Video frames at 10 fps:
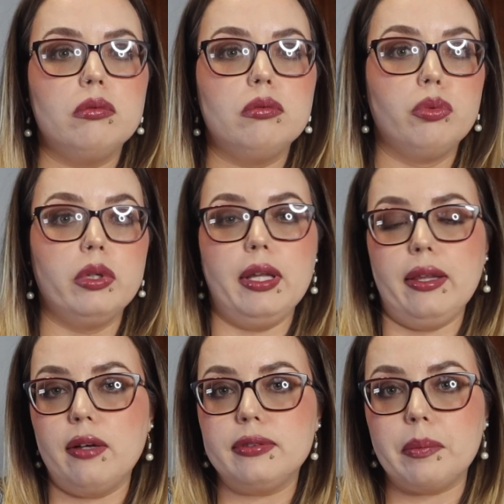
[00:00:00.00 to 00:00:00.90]
really
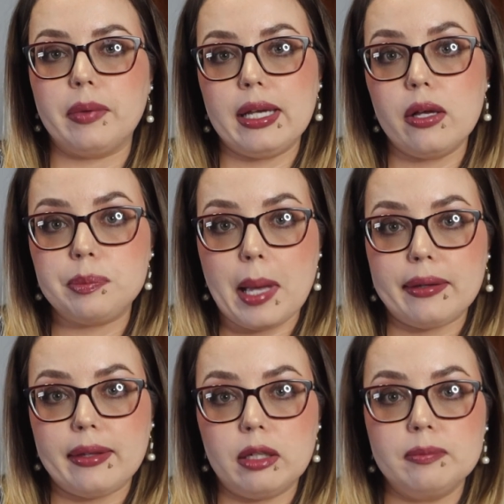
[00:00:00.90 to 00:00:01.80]
love something else
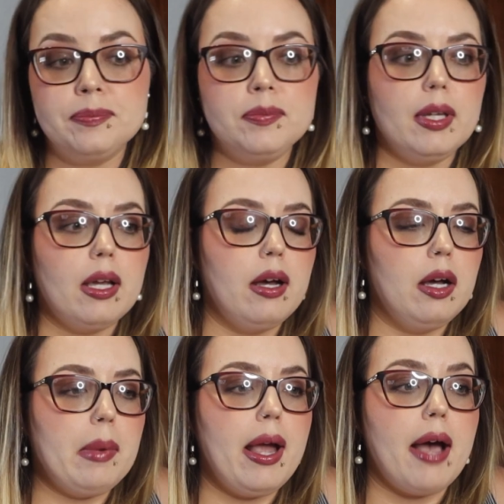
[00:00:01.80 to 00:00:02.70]
back there.
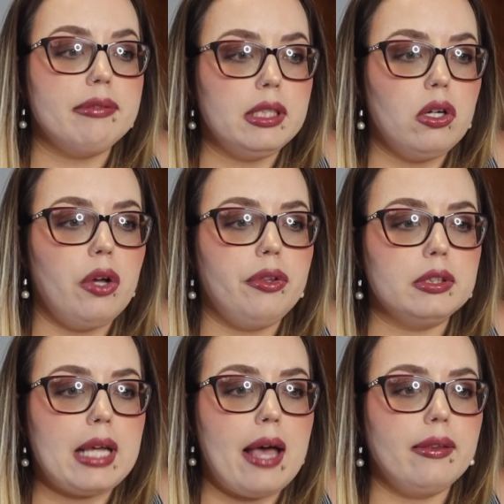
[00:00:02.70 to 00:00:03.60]
I have seen
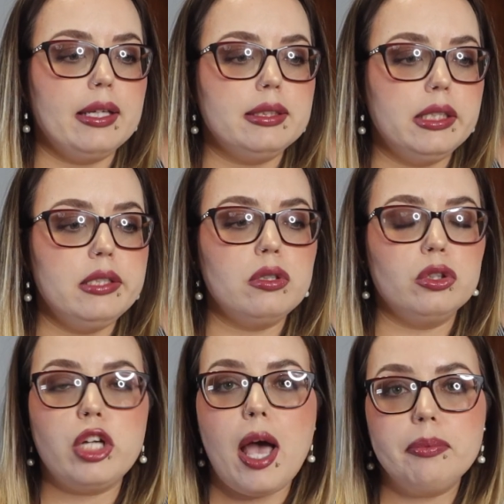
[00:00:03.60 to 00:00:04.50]
authors add like
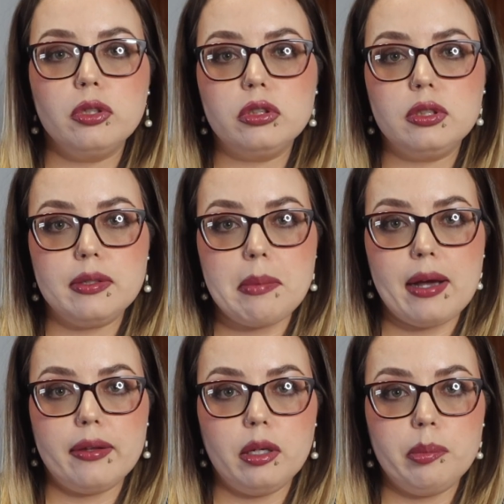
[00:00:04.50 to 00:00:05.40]
teaser chapters to the
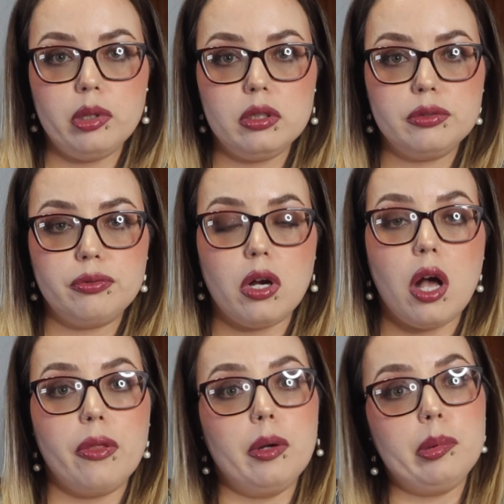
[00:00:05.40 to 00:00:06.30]
back of their books for
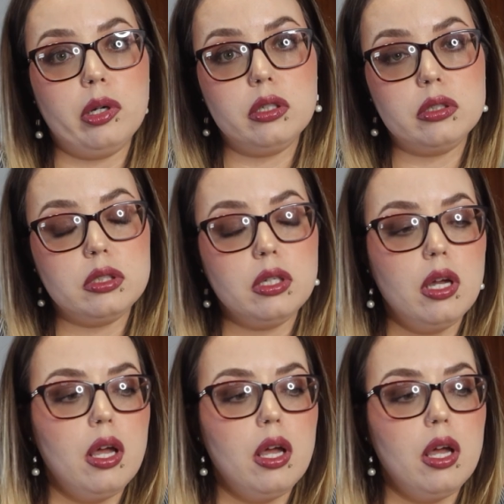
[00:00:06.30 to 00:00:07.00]
other books.